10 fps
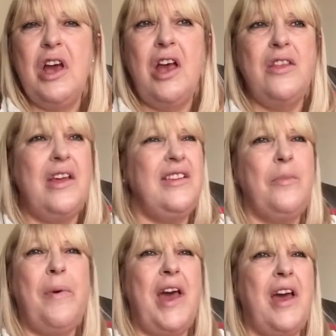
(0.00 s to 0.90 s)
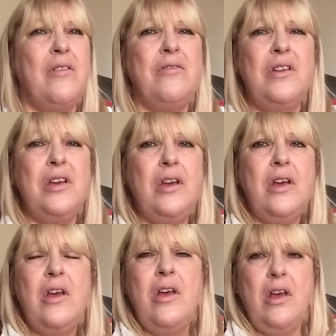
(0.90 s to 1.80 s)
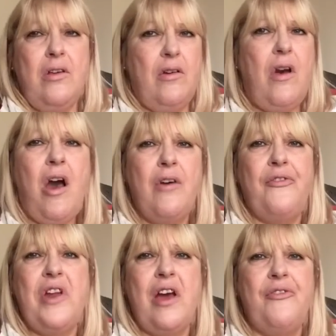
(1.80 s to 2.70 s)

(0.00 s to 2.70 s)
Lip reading: It's about half an hour,